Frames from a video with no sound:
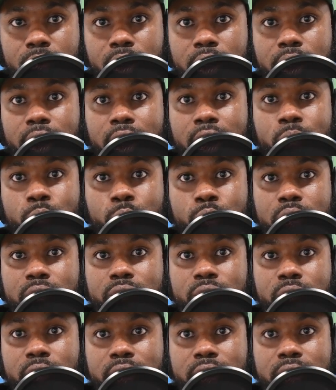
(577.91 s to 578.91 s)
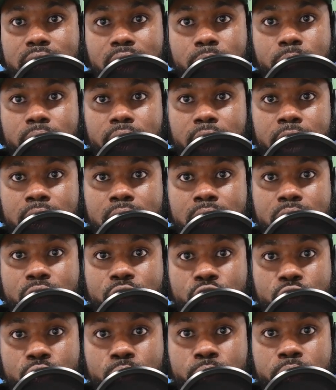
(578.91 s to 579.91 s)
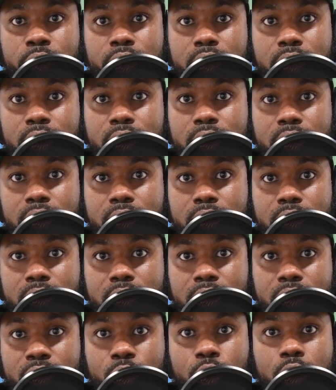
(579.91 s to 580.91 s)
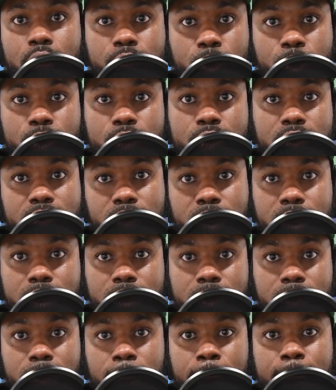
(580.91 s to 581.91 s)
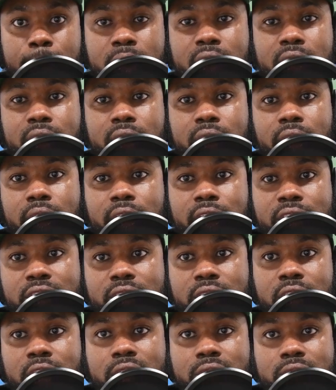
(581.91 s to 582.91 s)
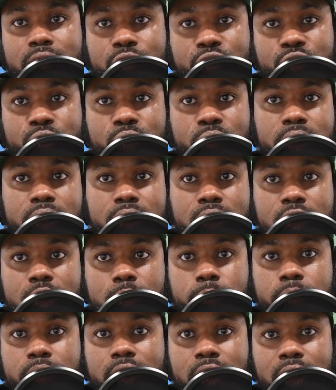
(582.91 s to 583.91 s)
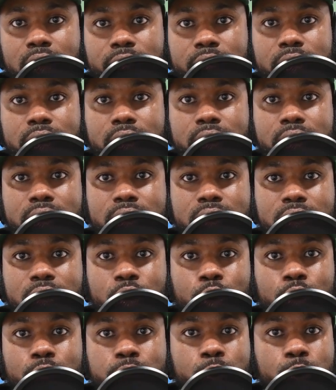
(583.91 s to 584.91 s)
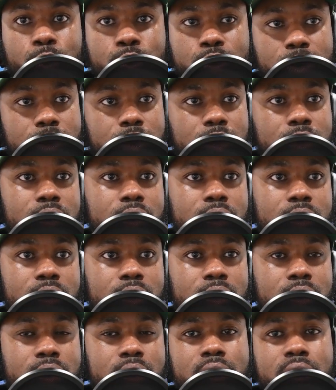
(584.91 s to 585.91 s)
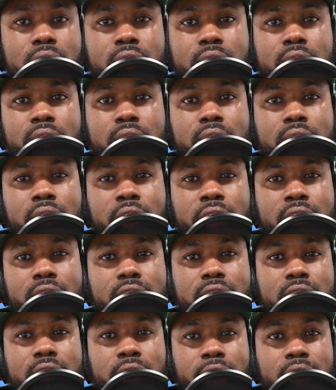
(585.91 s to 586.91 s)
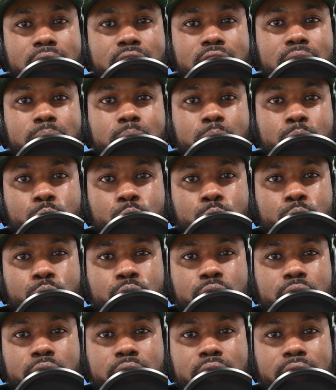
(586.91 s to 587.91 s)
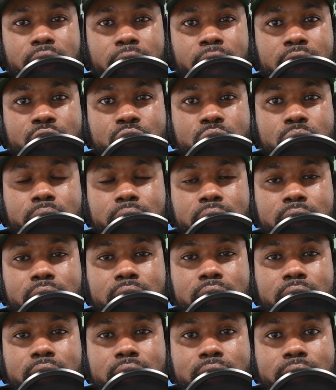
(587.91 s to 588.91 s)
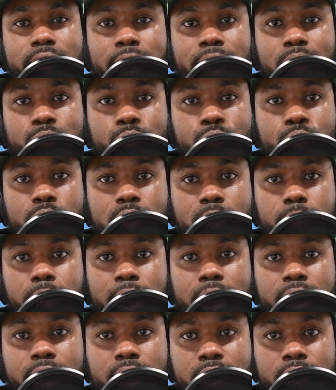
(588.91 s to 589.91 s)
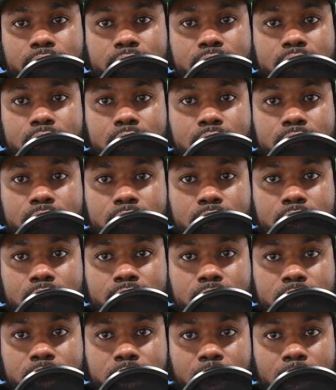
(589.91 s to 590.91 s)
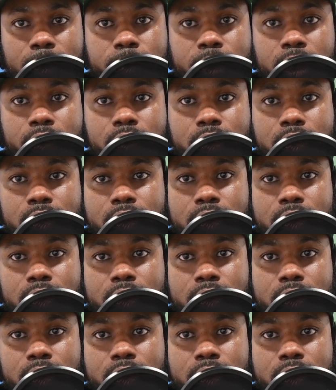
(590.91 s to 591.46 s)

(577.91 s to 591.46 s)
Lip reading: They would have had to destroy these golf courses right here. Instead of destroying these beloved golf courses, they decided to move I-20 down through the black areas of DeKalb County.